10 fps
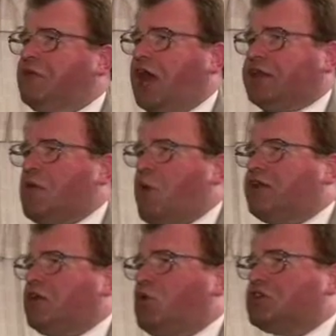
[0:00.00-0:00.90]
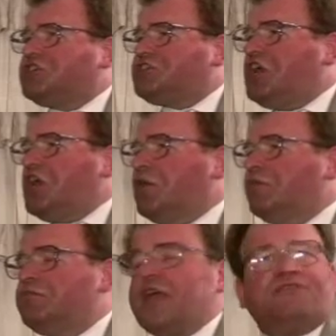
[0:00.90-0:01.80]
and they wonder what to do.
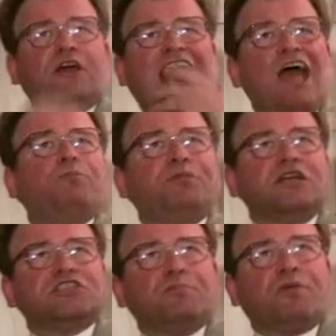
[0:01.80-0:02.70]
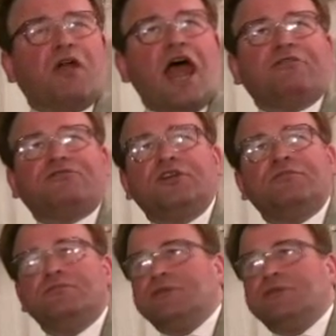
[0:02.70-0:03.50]
They feel helpless and bereft.